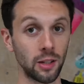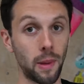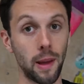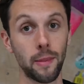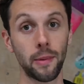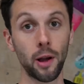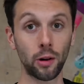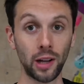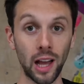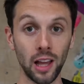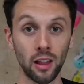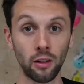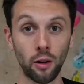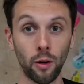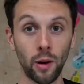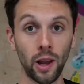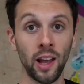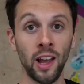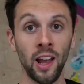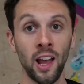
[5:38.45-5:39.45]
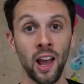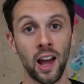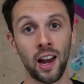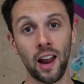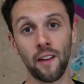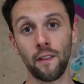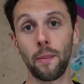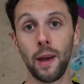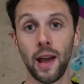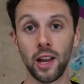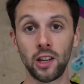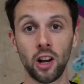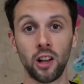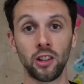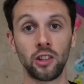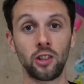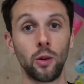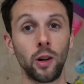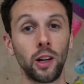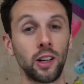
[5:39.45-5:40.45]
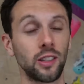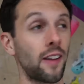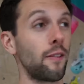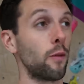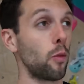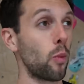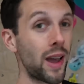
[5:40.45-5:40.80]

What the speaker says: maybe I'll get through it and have a better chance of doing it because I haven't